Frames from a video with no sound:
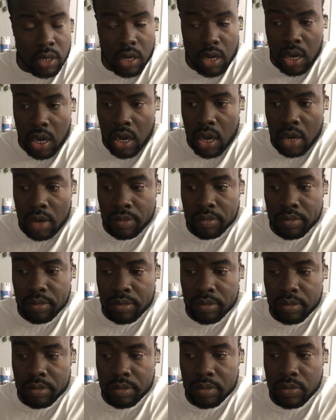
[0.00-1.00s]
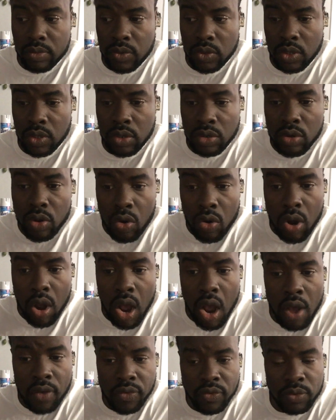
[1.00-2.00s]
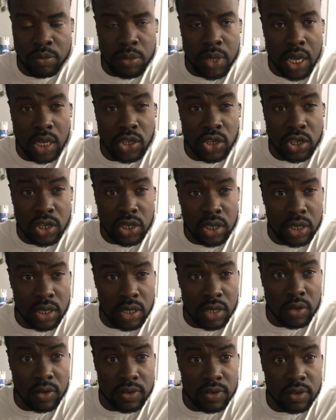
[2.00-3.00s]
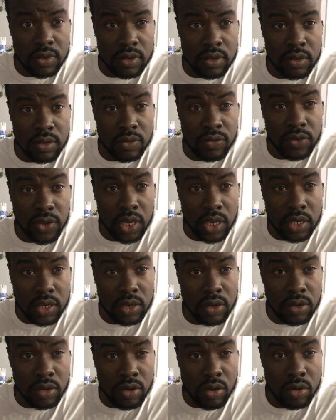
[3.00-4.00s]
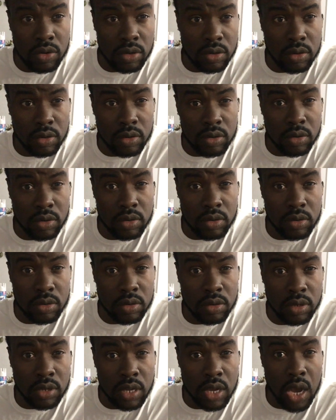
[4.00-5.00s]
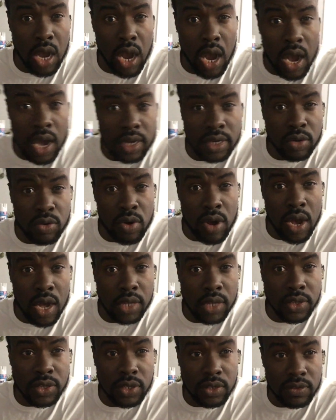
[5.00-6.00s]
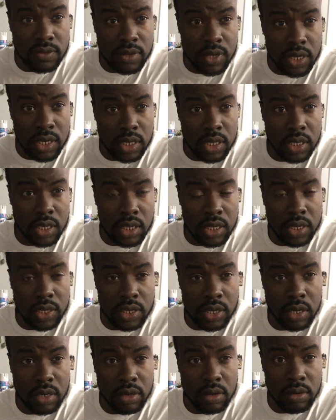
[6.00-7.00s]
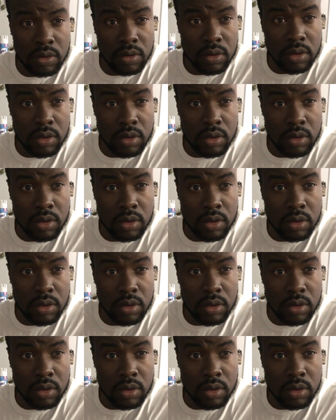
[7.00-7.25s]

You don't have to be a genius to get it done. All you want is dedication.